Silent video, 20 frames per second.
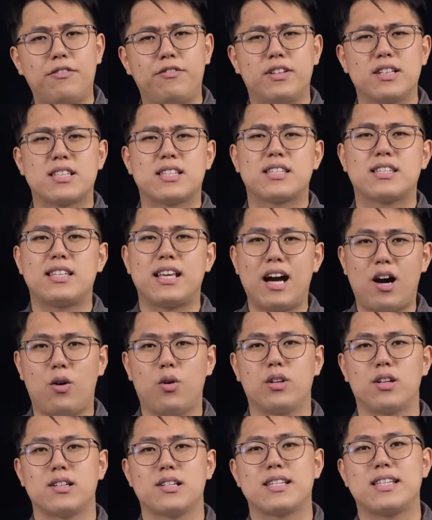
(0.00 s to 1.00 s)
If a
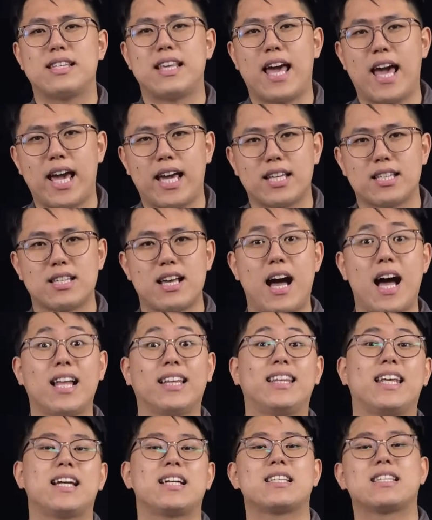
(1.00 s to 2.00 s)
seller says
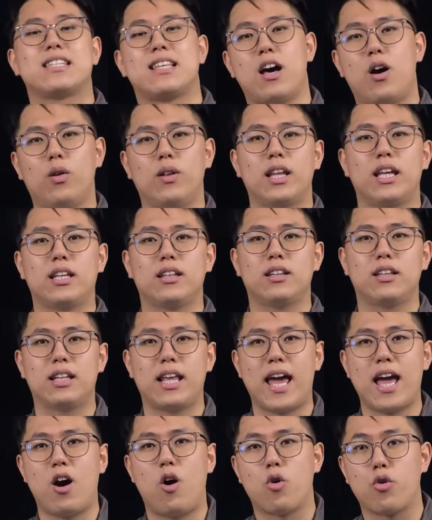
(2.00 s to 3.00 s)
they're
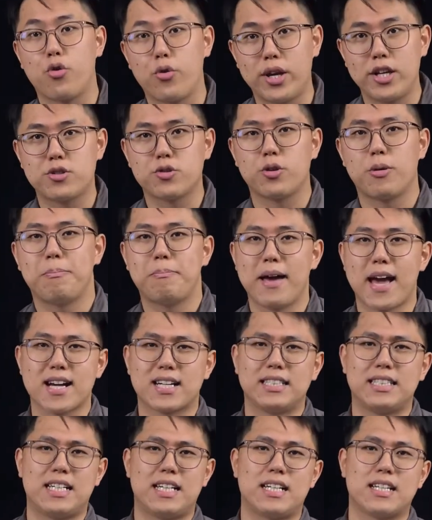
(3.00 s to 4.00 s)
selling an original
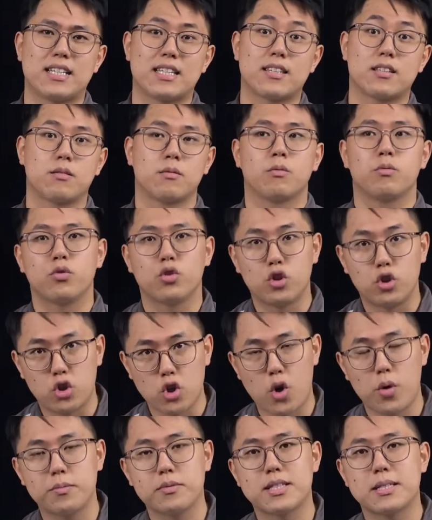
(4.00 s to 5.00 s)
back glass,
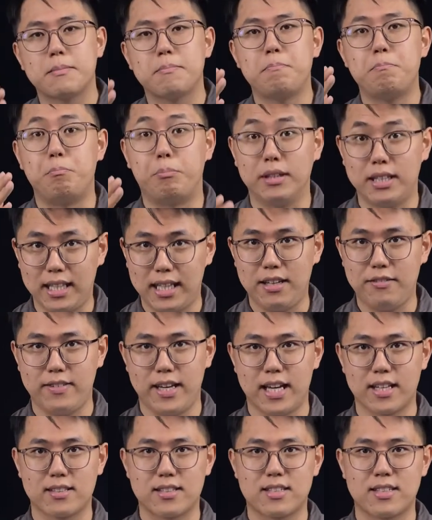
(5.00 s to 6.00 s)
don't
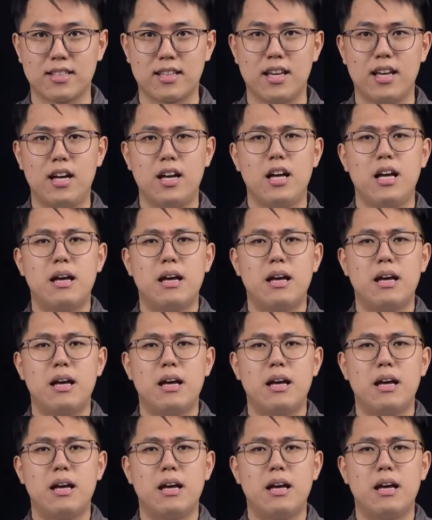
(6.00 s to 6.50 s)
believe it.